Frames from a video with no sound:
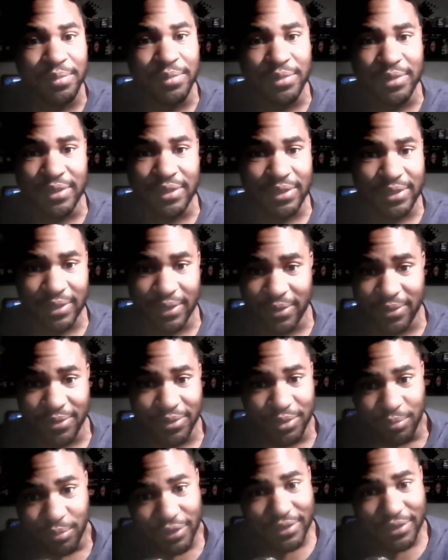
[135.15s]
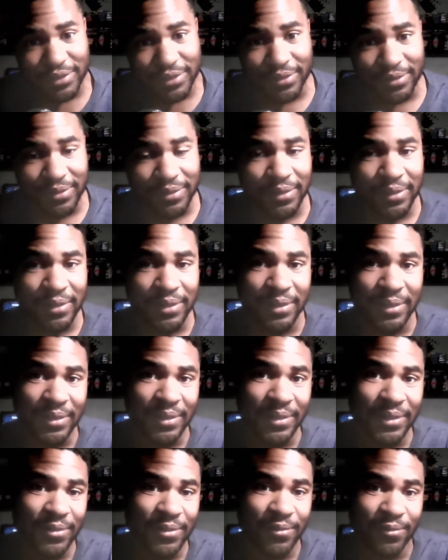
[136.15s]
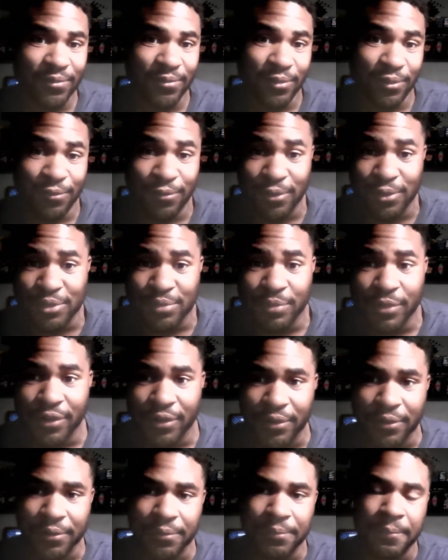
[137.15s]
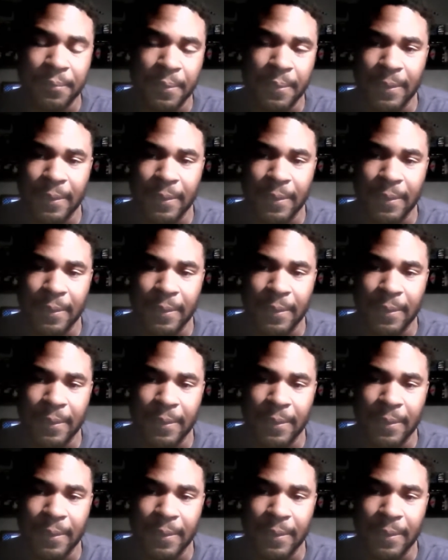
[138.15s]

send her to prison for false murder.